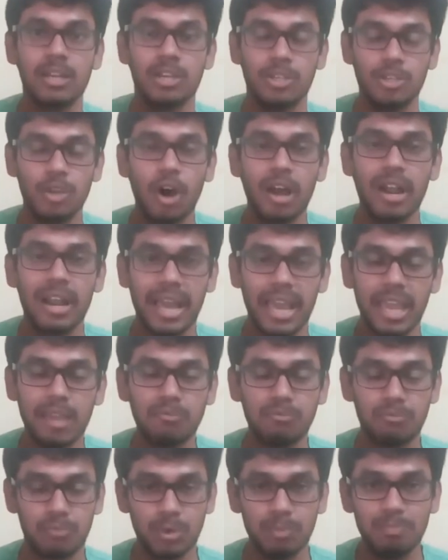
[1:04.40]
your
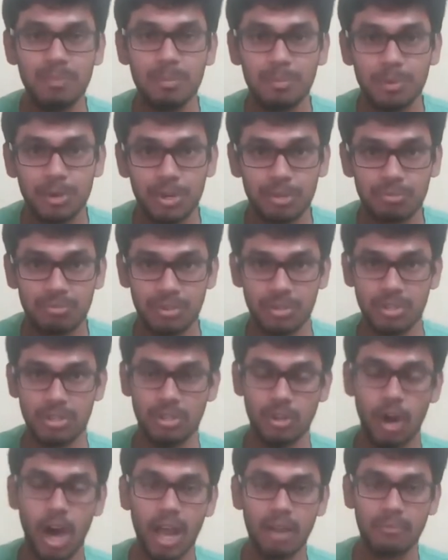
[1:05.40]
life would be beautiful.
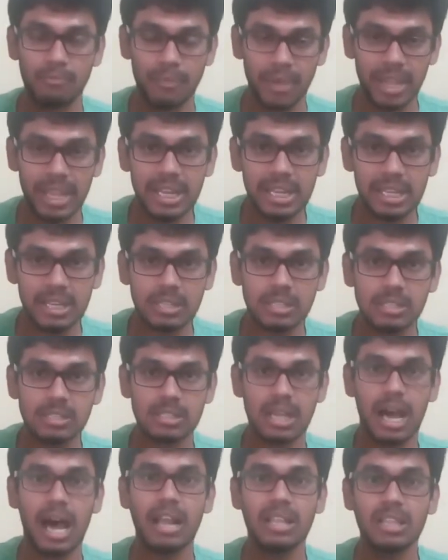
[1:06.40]
Your failures
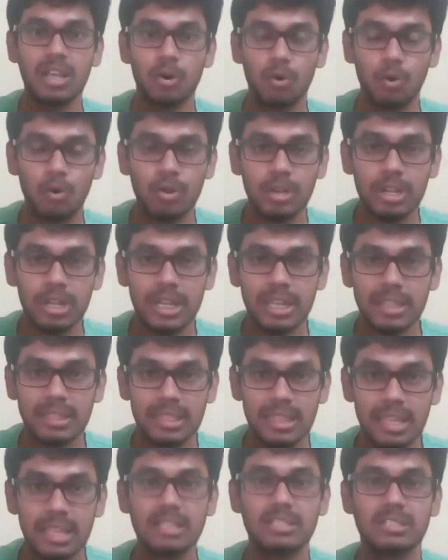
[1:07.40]
are the only
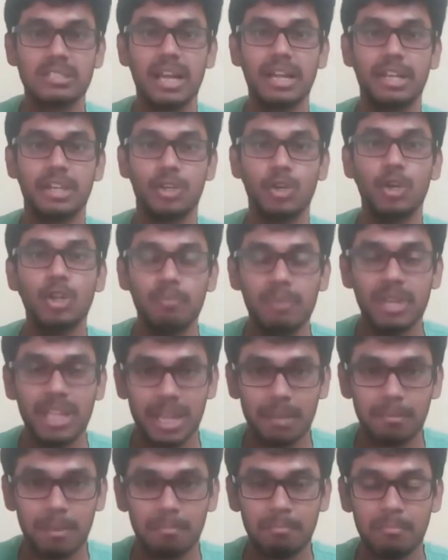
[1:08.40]
things that you'll be
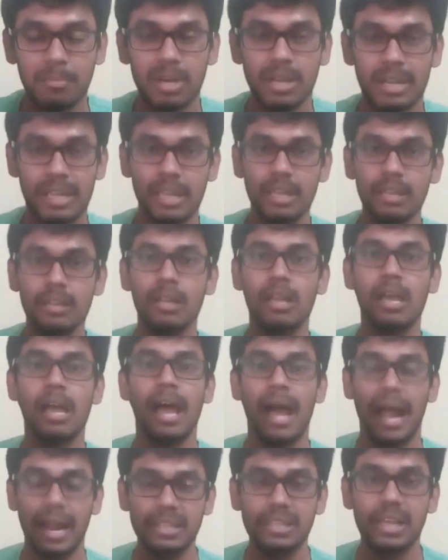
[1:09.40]
remembering
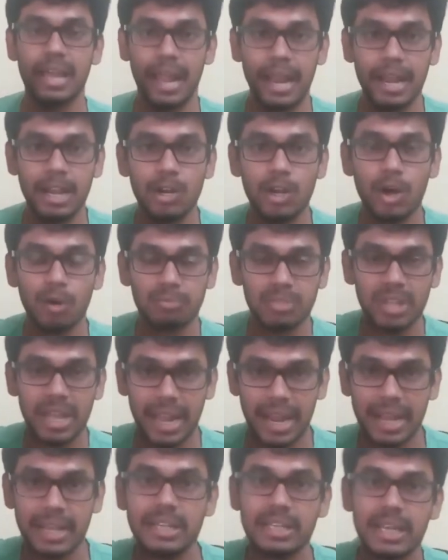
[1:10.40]
at the end of the
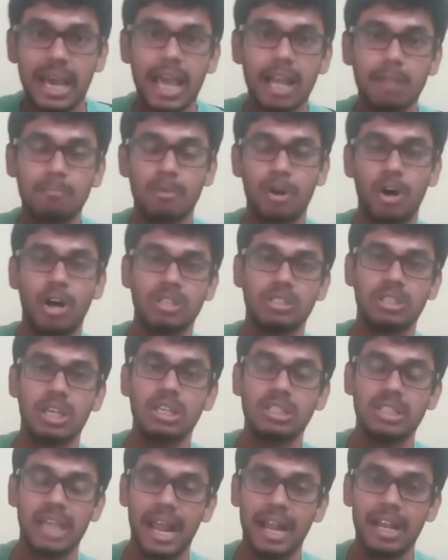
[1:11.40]
entire
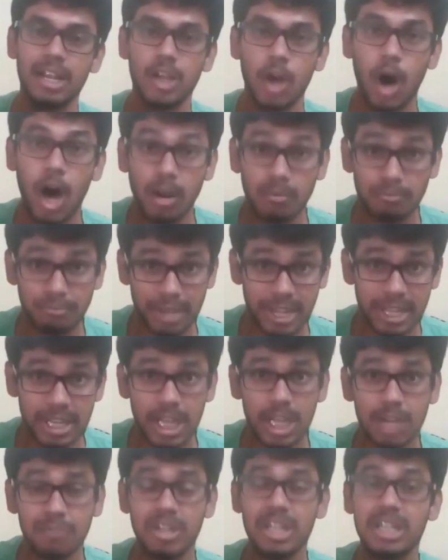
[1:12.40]
process. And your
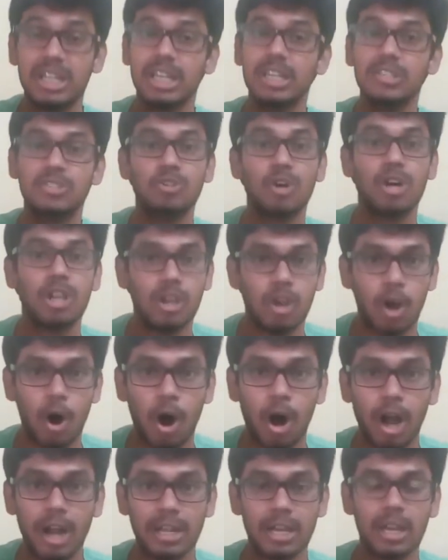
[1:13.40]
failure will teach you a lot